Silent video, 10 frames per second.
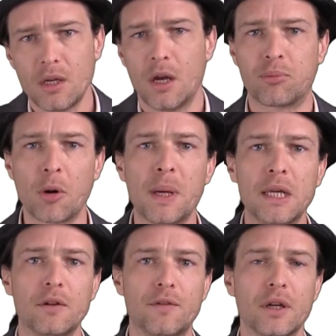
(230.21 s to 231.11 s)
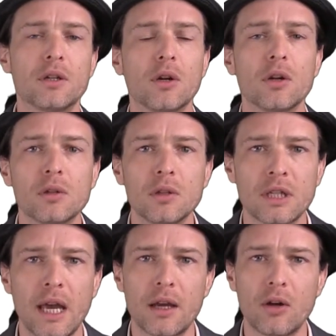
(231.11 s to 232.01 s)
A properly configured canonical
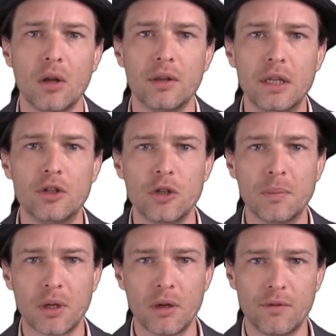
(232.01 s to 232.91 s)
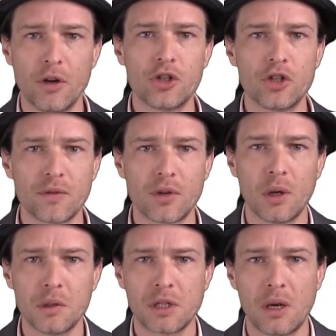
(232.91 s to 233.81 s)
tag on the duplicate versions of the
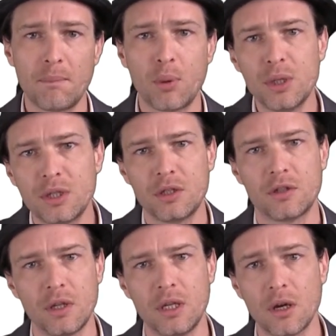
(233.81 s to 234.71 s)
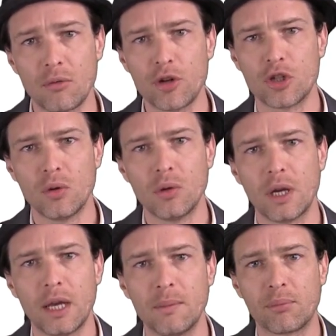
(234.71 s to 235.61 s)
content pointing to the original
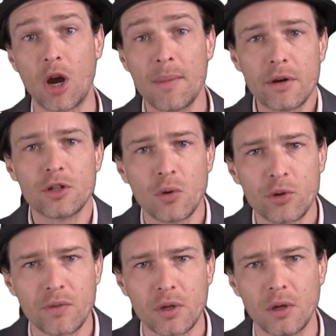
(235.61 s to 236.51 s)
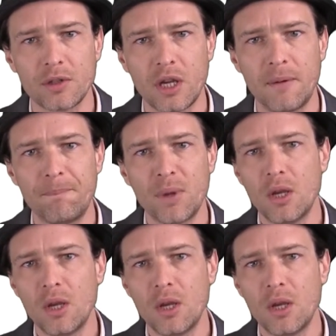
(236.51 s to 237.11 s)
and primary source of the content